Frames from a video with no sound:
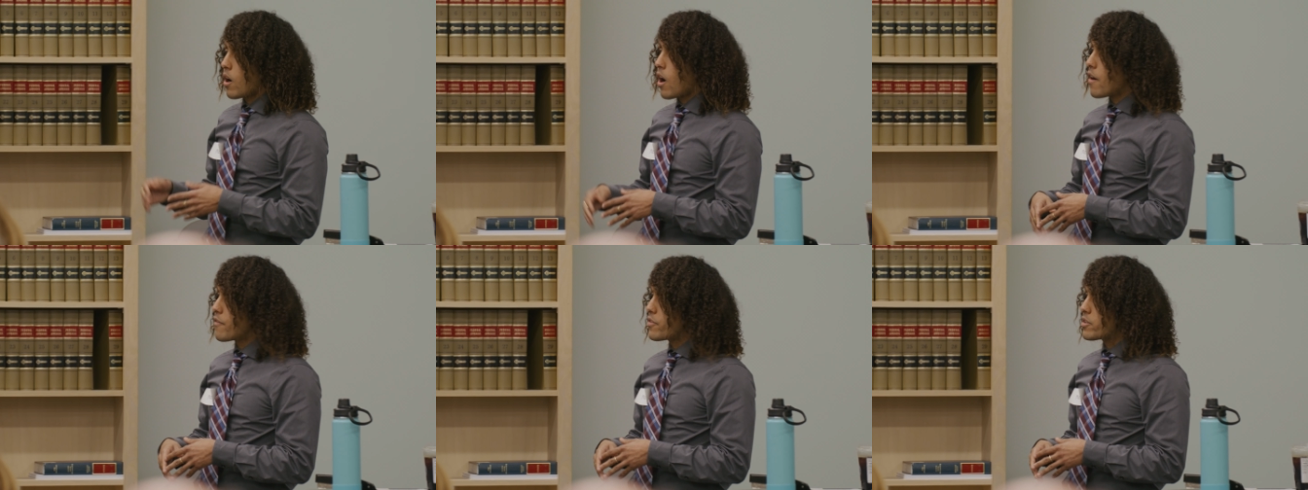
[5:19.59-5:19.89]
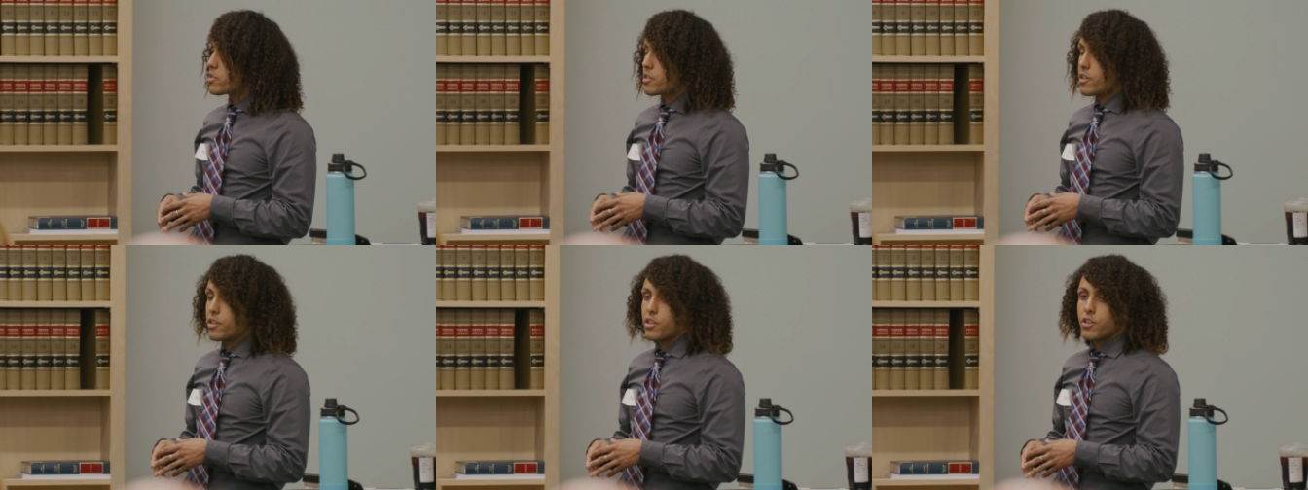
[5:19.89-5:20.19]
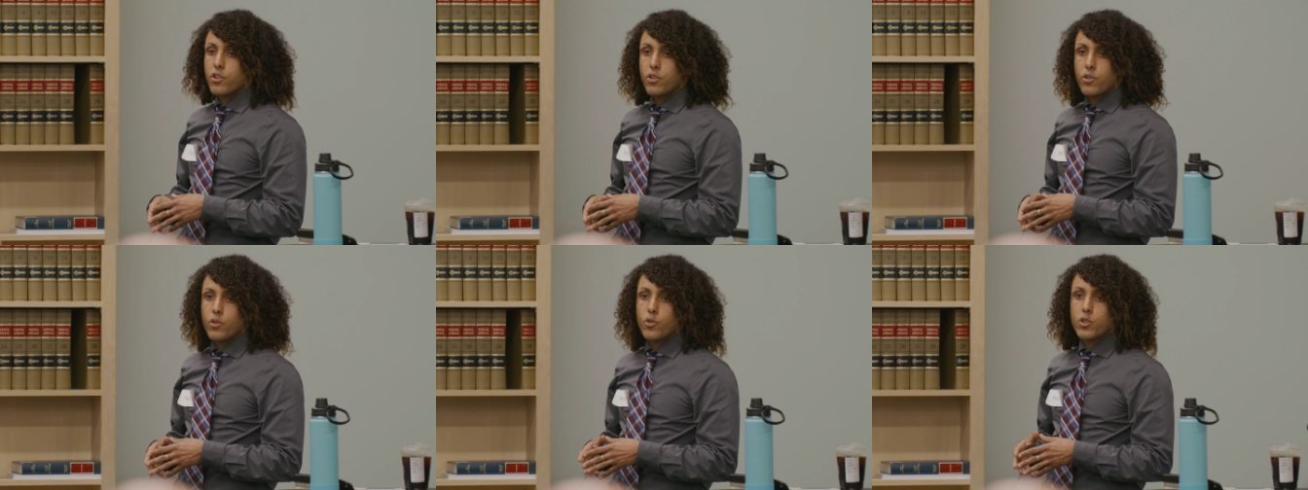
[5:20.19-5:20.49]
Obviously, a
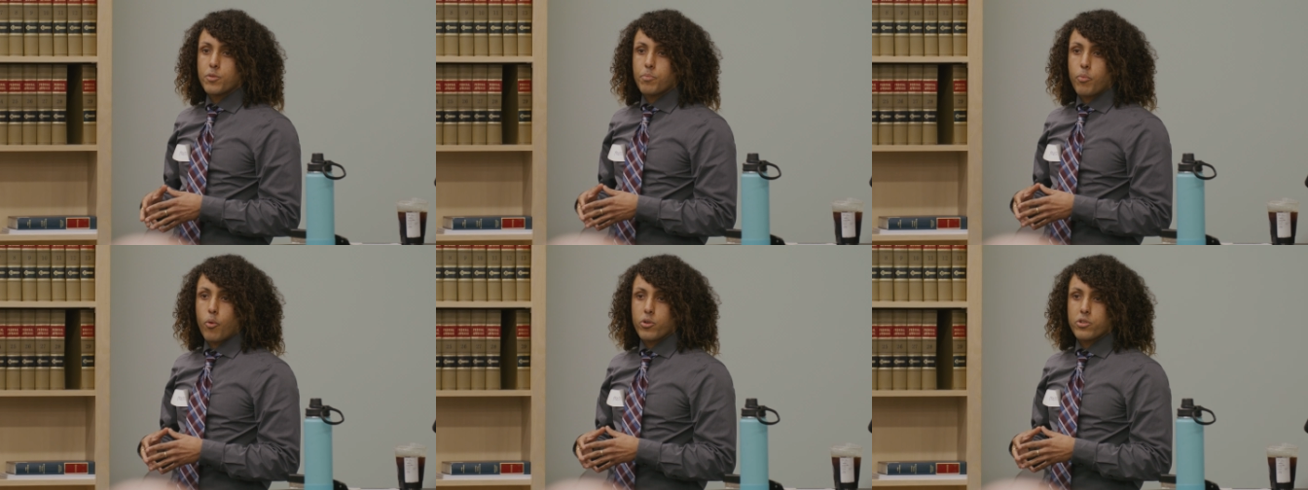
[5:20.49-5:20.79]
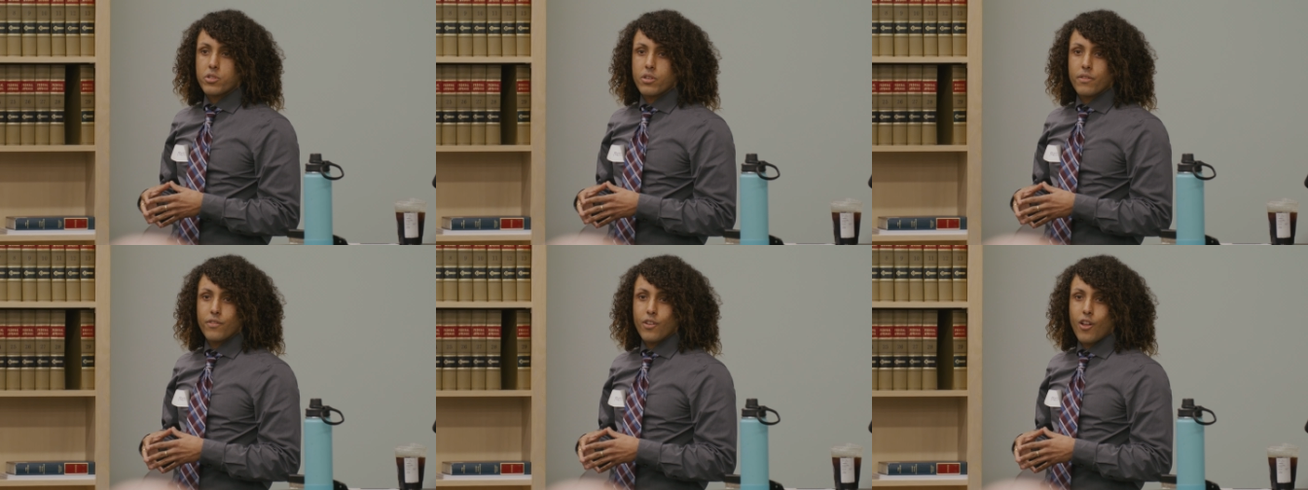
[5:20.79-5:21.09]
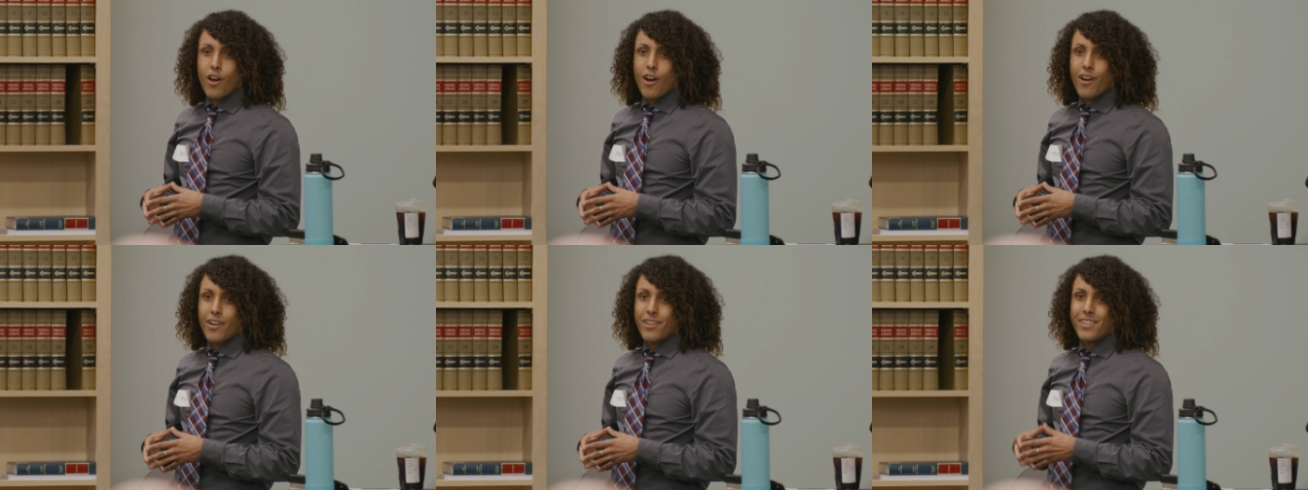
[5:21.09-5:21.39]
huge portion of
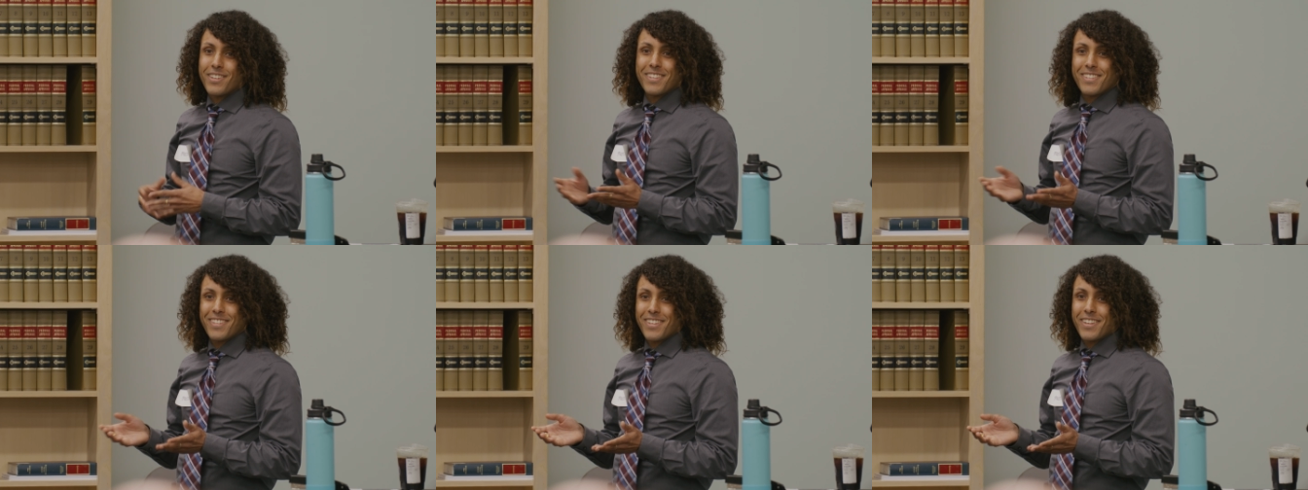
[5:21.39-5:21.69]
law,